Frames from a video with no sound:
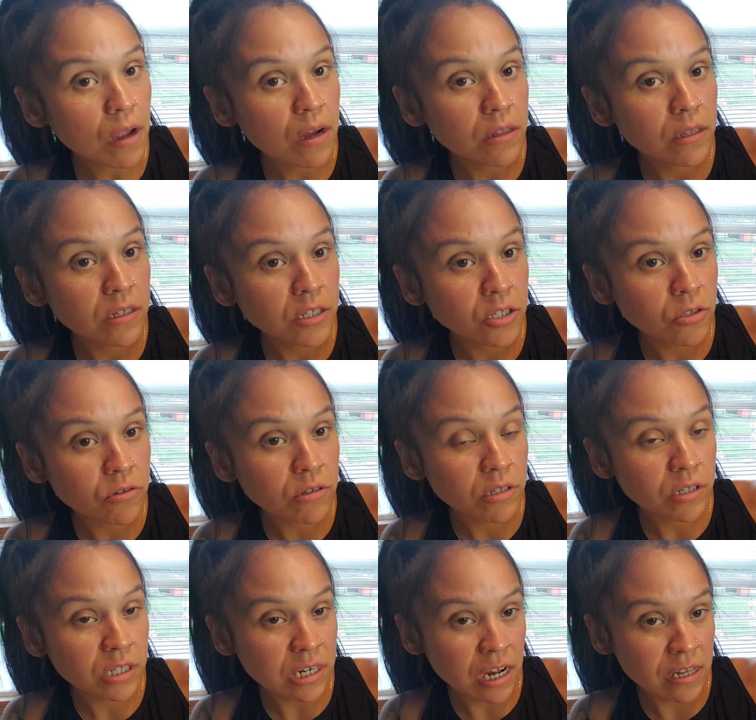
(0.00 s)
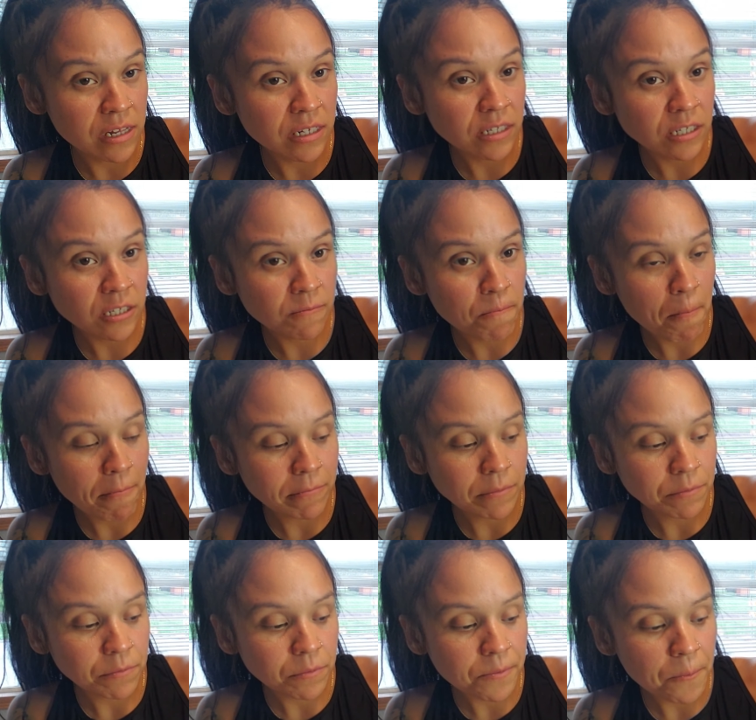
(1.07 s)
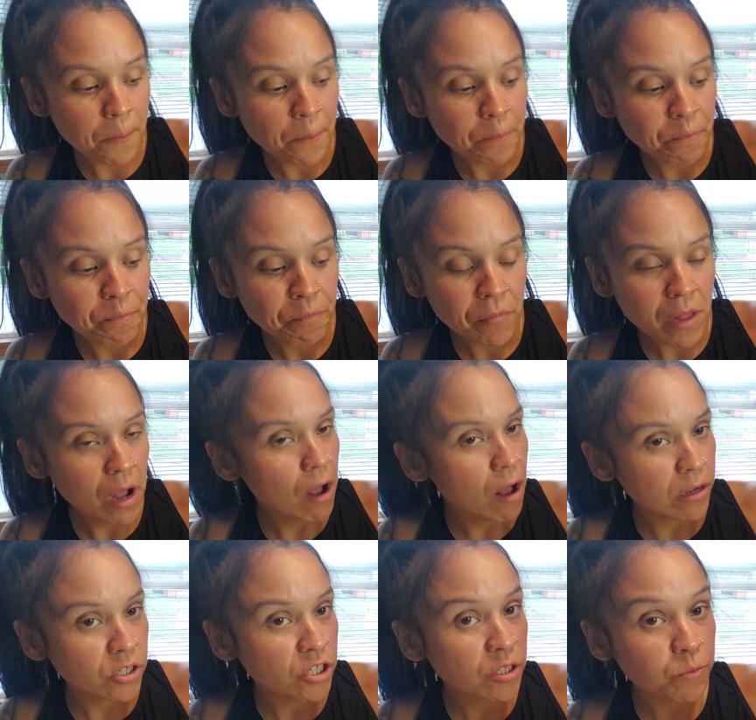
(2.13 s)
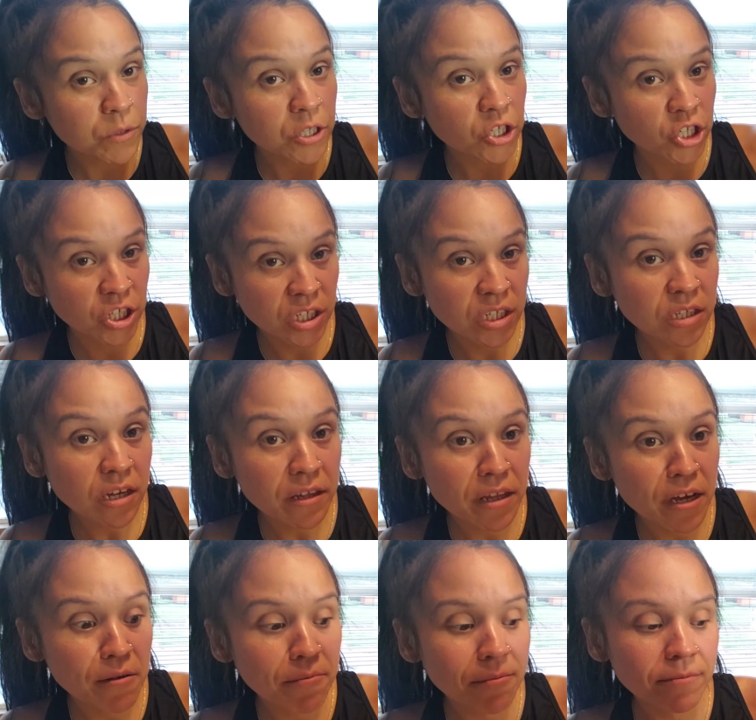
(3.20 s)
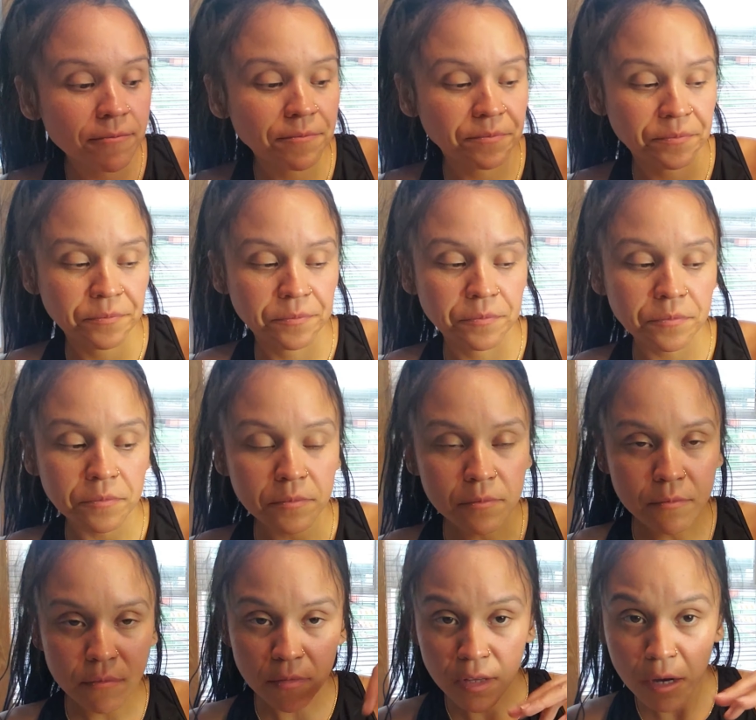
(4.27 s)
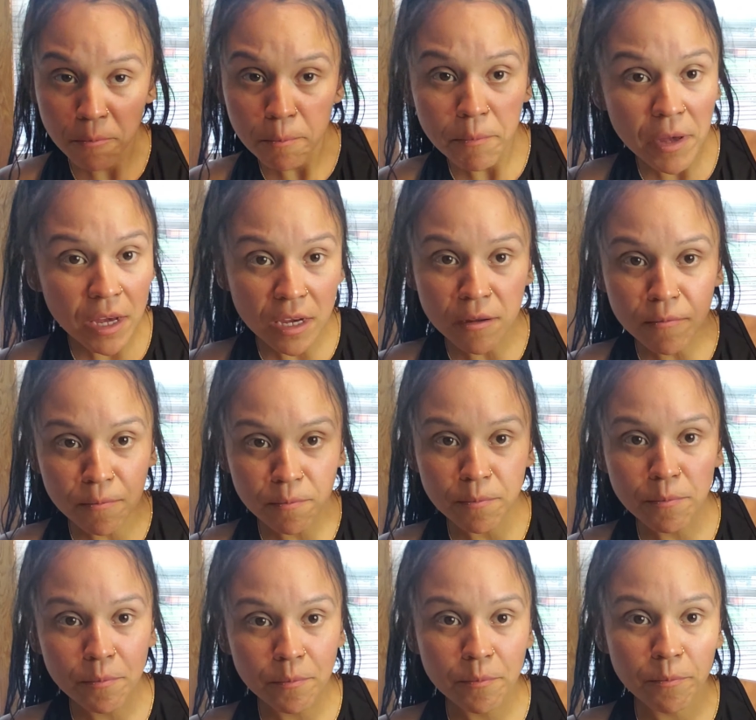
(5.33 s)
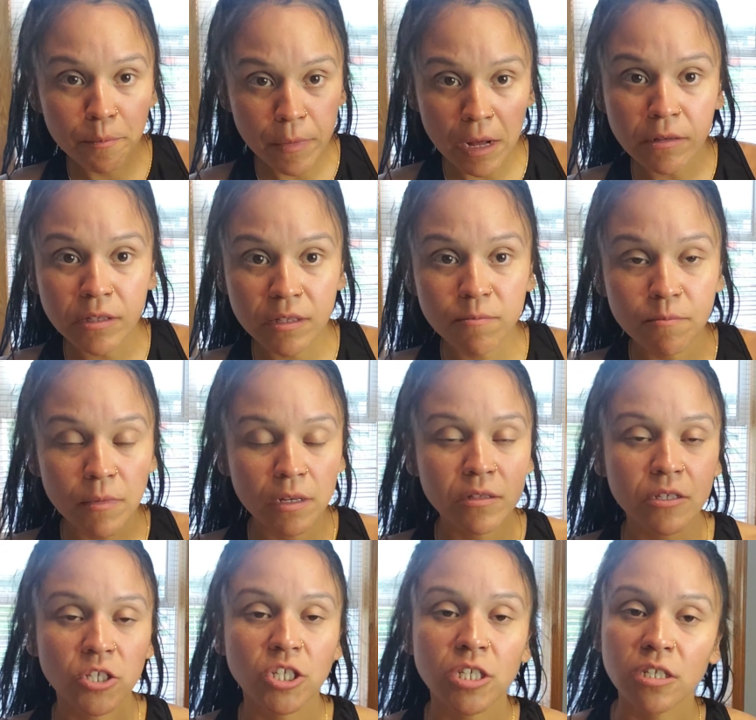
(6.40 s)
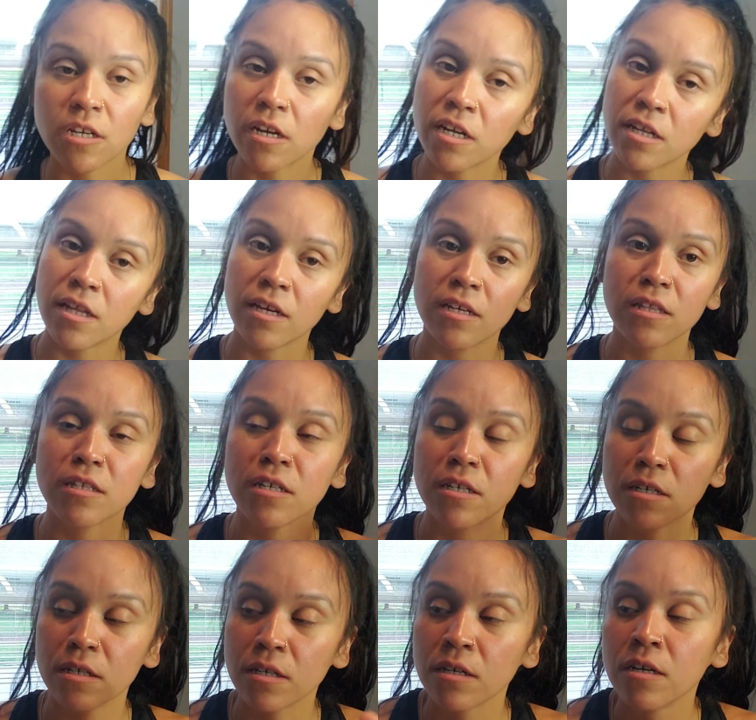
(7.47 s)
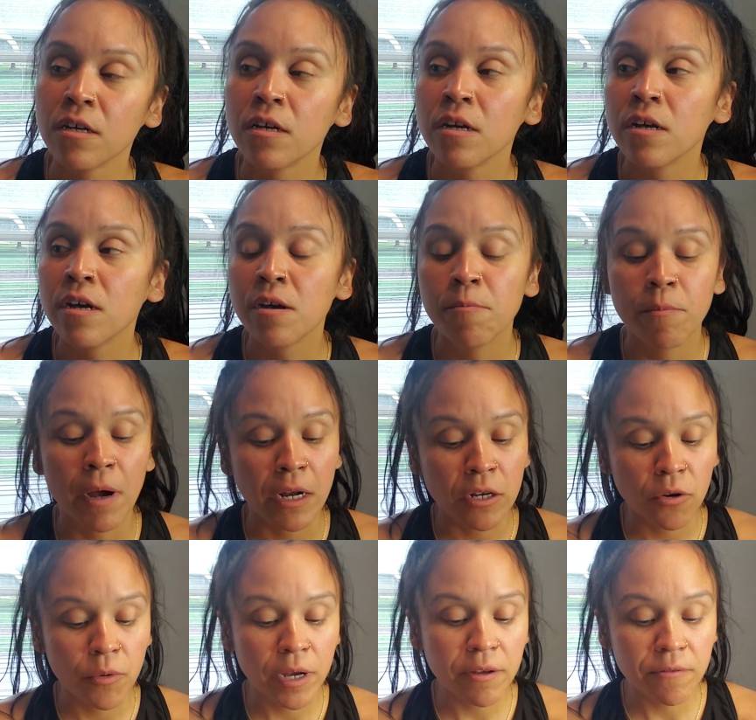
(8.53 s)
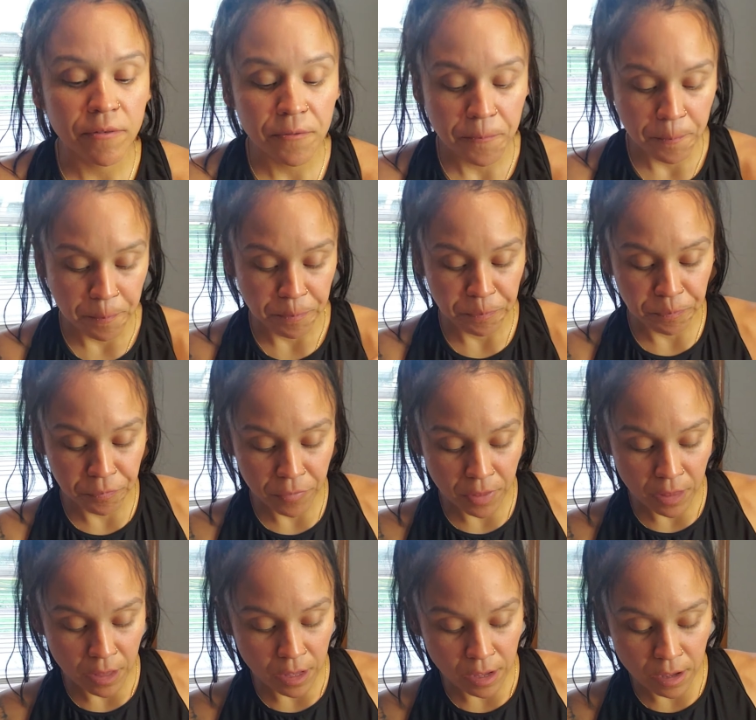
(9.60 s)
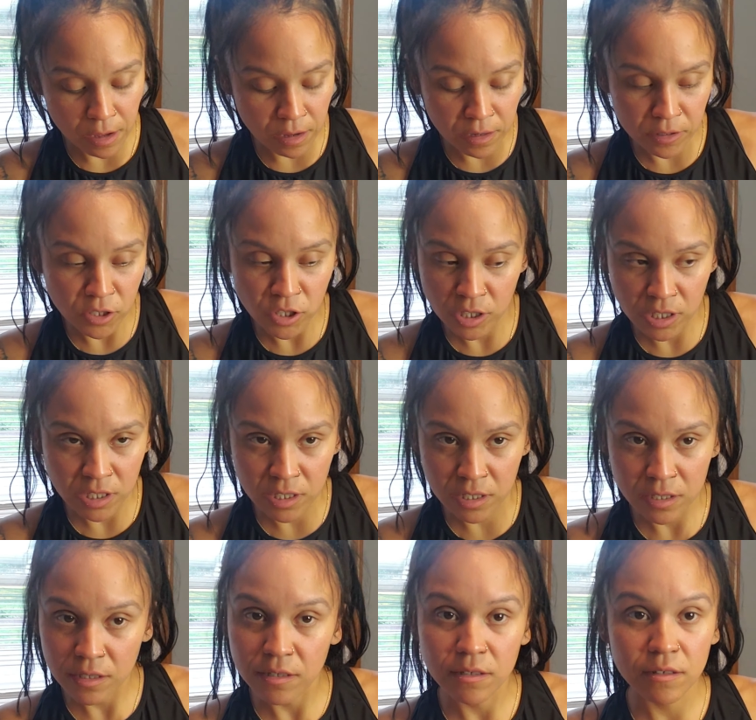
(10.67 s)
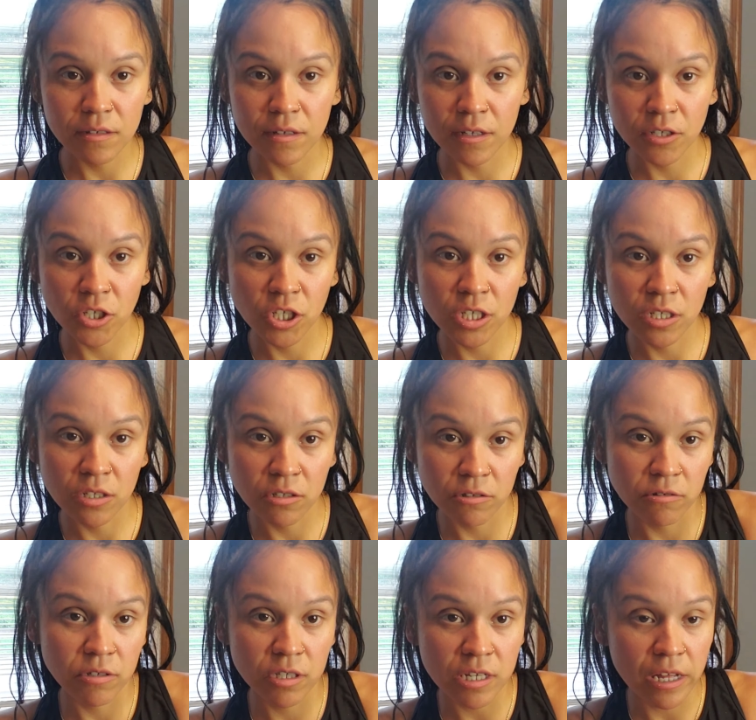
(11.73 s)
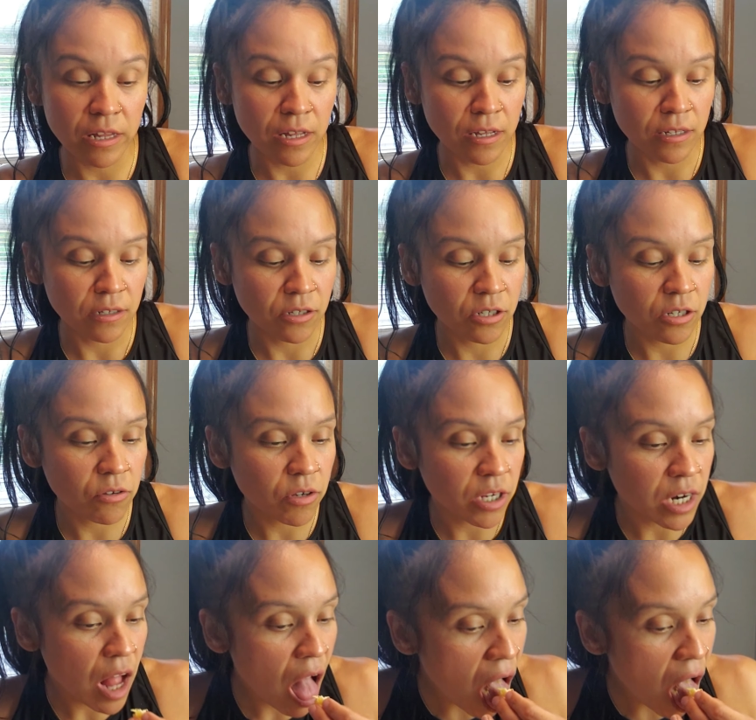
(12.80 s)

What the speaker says: these tostadas, I'll just put cheese on them and melt the cheese on it, like in the microwave, and just eat a cheese tostada. So good.